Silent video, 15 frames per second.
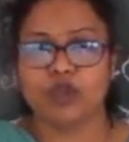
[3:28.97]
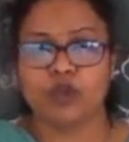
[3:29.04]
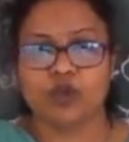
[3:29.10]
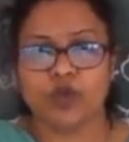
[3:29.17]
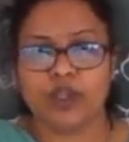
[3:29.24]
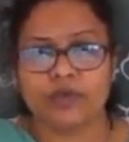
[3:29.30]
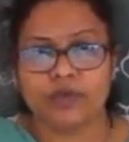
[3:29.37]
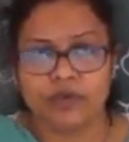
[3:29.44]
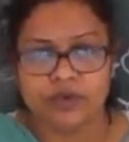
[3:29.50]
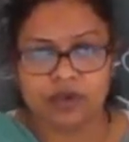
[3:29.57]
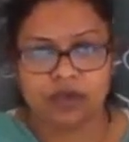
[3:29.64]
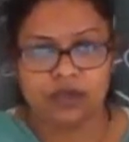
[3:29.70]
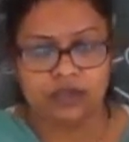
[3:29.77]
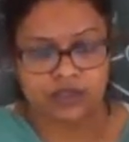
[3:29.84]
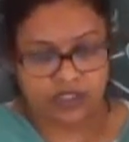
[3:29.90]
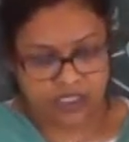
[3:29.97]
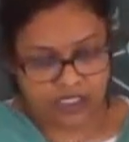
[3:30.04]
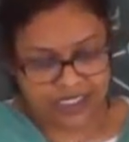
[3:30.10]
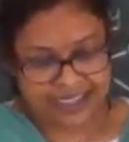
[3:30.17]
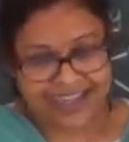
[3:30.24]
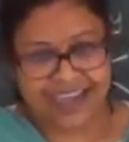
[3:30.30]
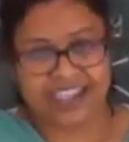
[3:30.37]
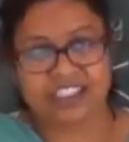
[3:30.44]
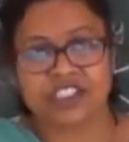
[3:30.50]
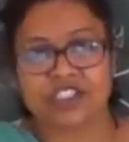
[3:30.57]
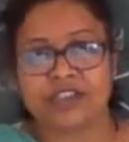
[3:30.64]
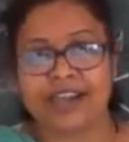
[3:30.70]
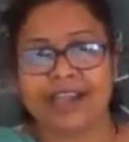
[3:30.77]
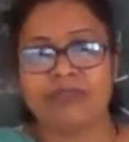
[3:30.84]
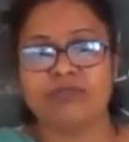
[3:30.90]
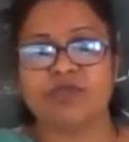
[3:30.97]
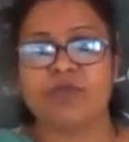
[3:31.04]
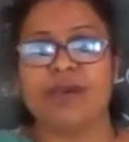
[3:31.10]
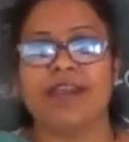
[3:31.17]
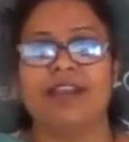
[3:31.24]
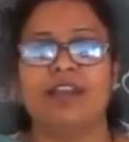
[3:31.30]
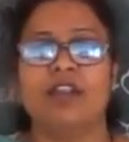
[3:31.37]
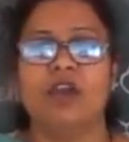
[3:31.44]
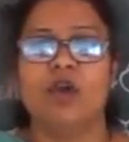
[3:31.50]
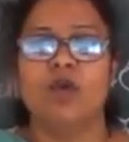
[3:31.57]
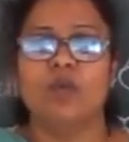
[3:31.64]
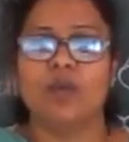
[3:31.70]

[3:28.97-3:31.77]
during large time span,